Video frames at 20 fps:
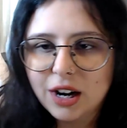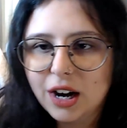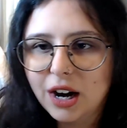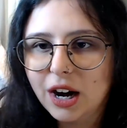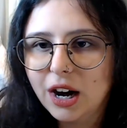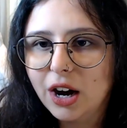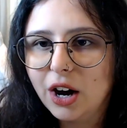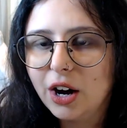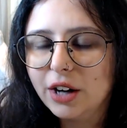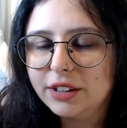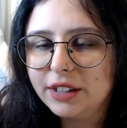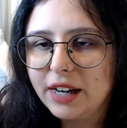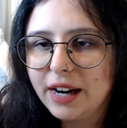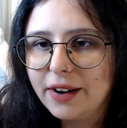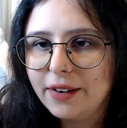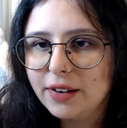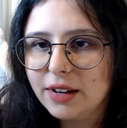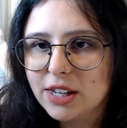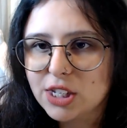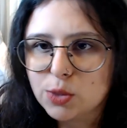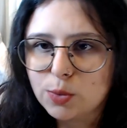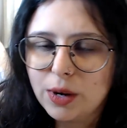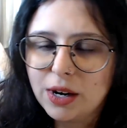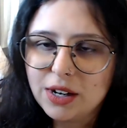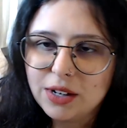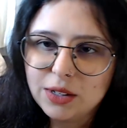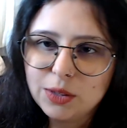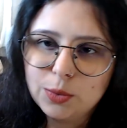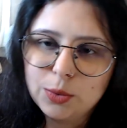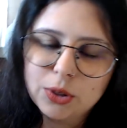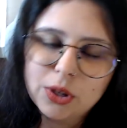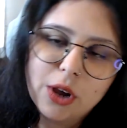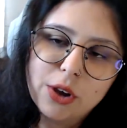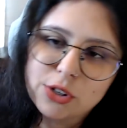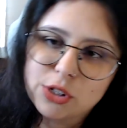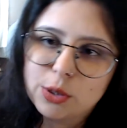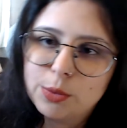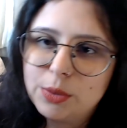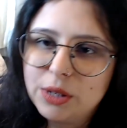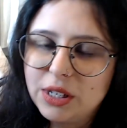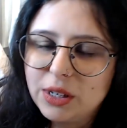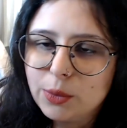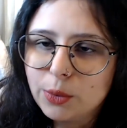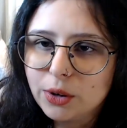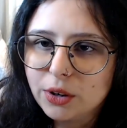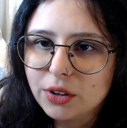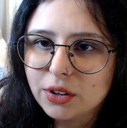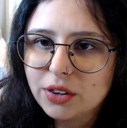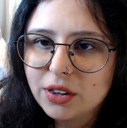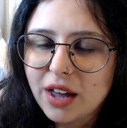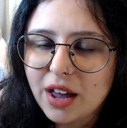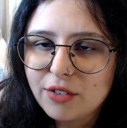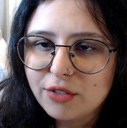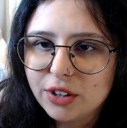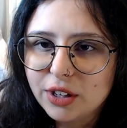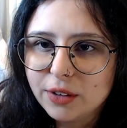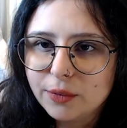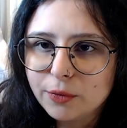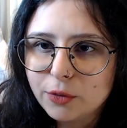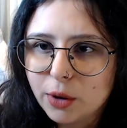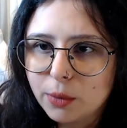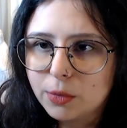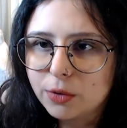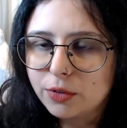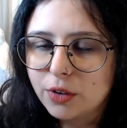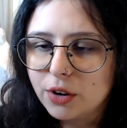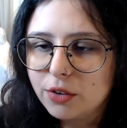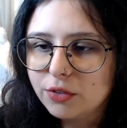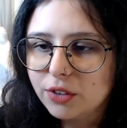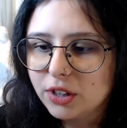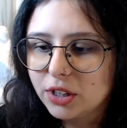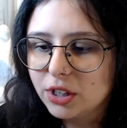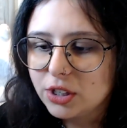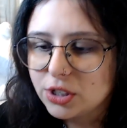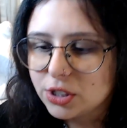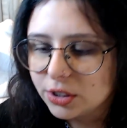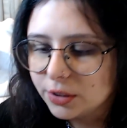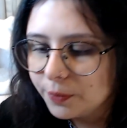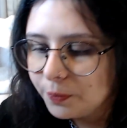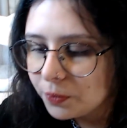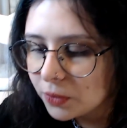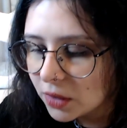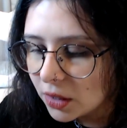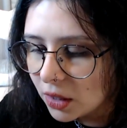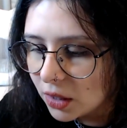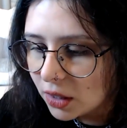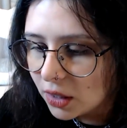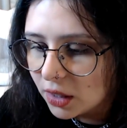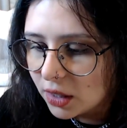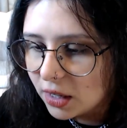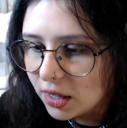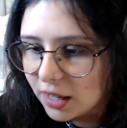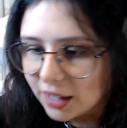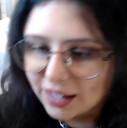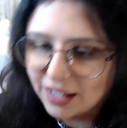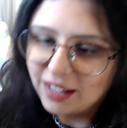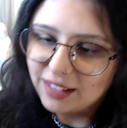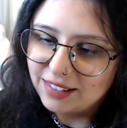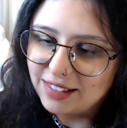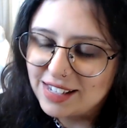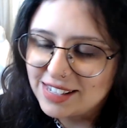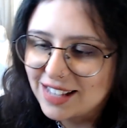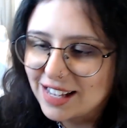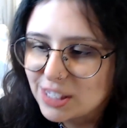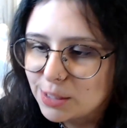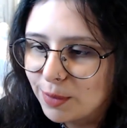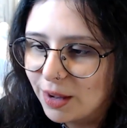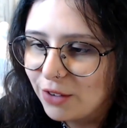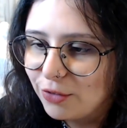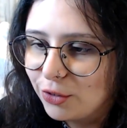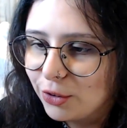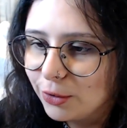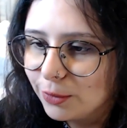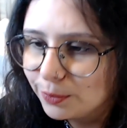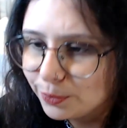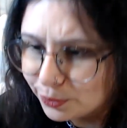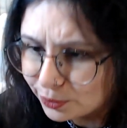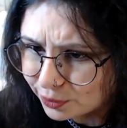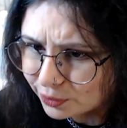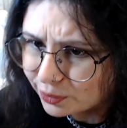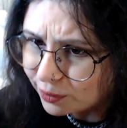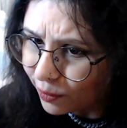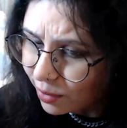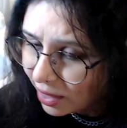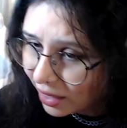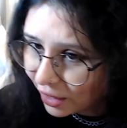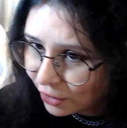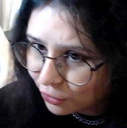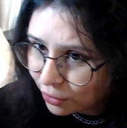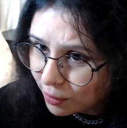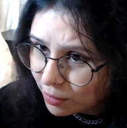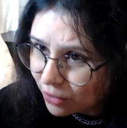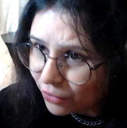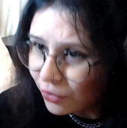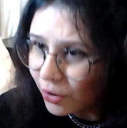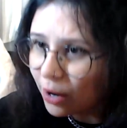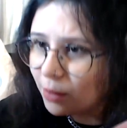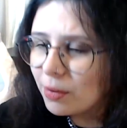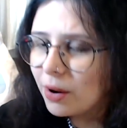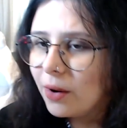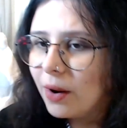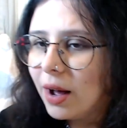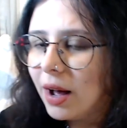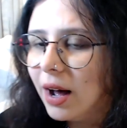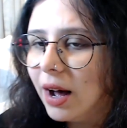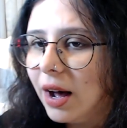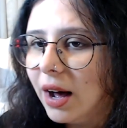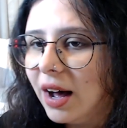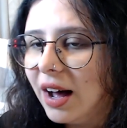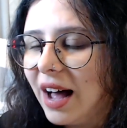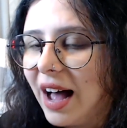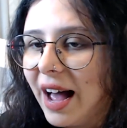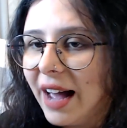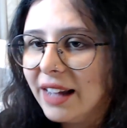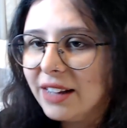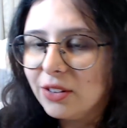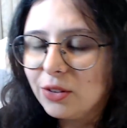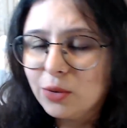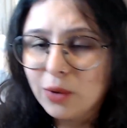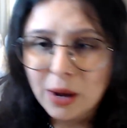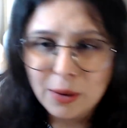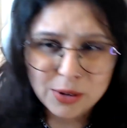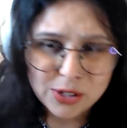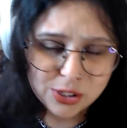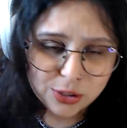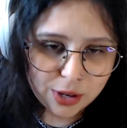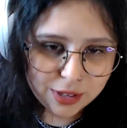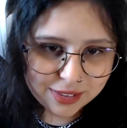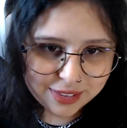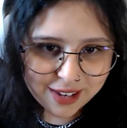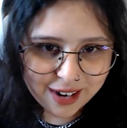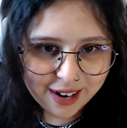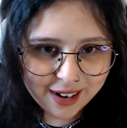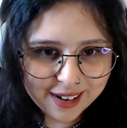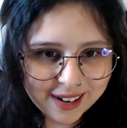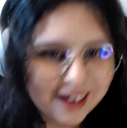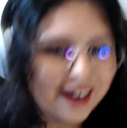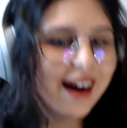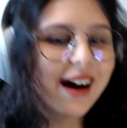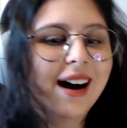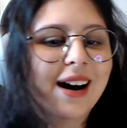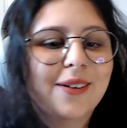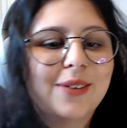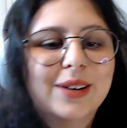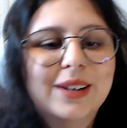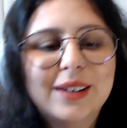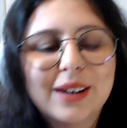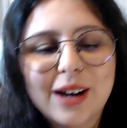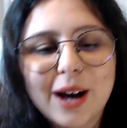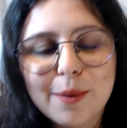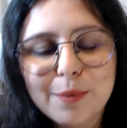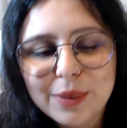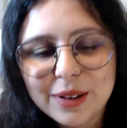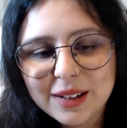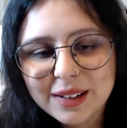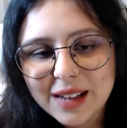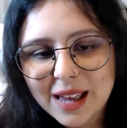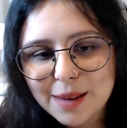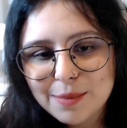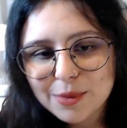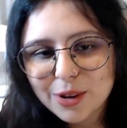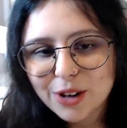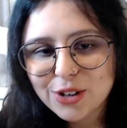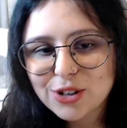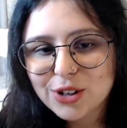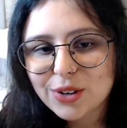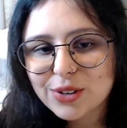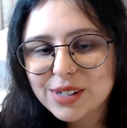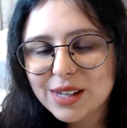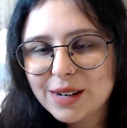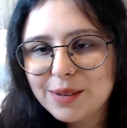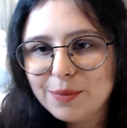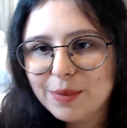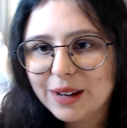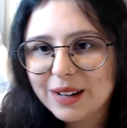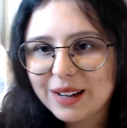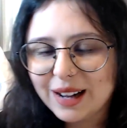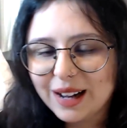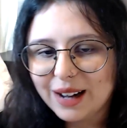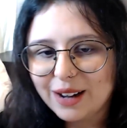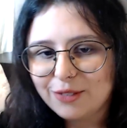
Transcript: other areas where it would also be worth having formal verification. Like, at least that's my view. And from informal, I was not there when the company name got chosen, but